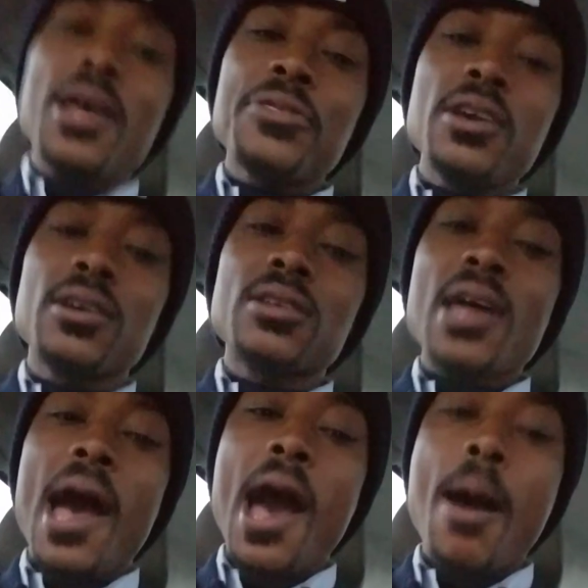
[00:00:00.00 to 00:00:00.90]
think,
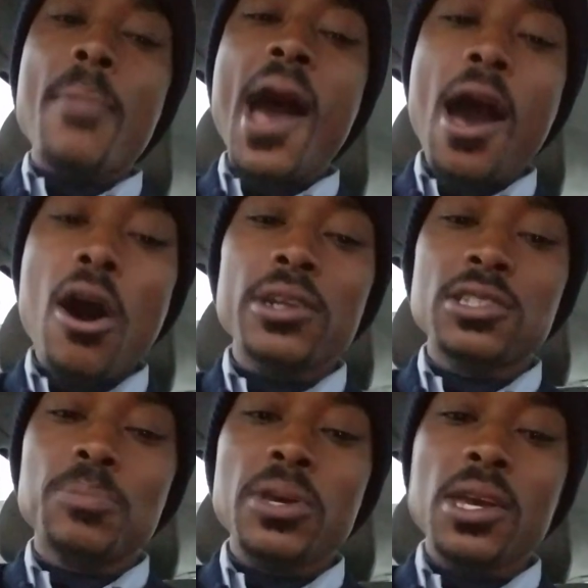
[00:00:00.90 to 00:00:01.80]
my
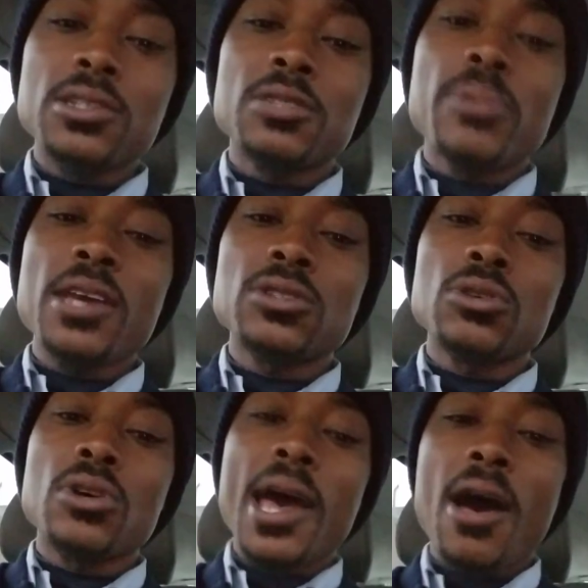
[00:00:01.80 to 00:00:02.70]
honest opinion, just based
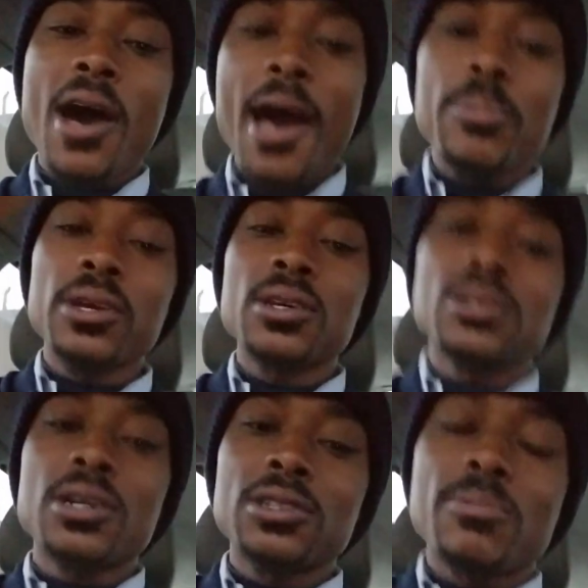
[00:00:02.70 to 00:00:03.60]
on how I've been
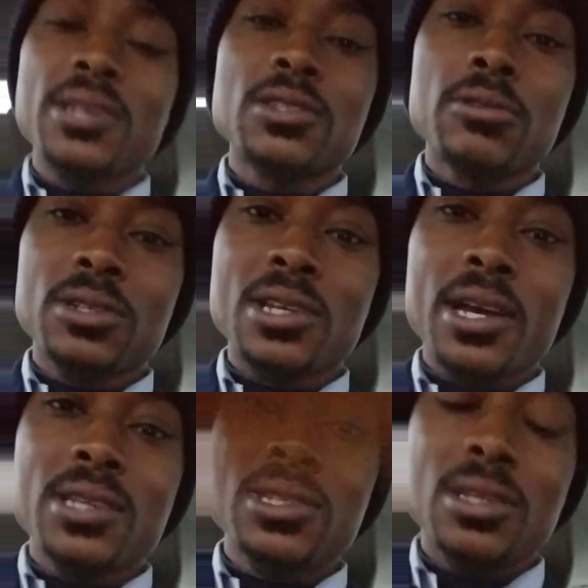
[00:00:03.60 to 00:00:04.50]
conducting myself, because
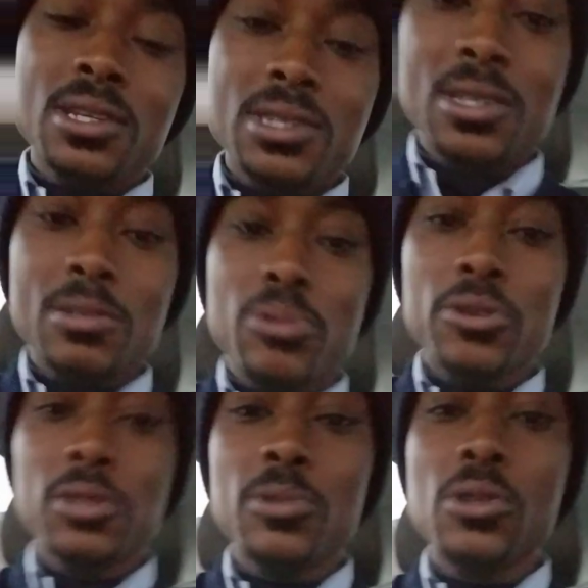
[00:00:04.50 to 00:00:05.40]
like I said, this isn't
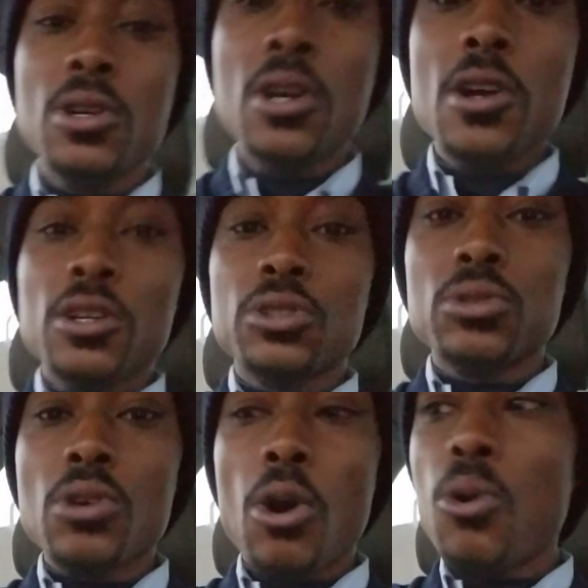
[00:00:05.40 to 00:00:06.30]
supposed to be
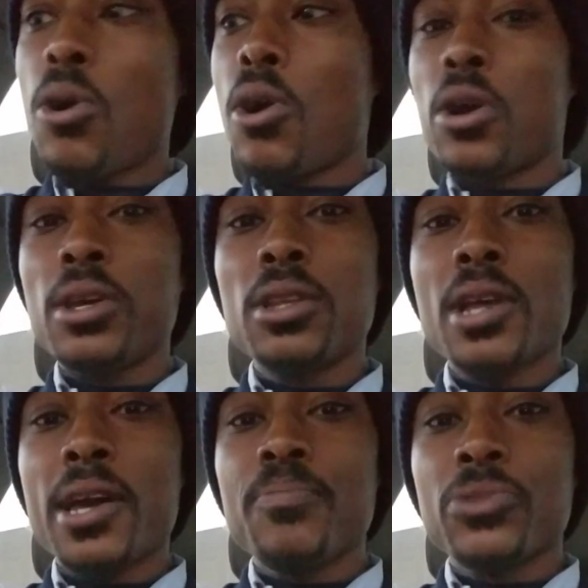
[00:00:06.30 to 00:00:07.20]
wholehearted, like,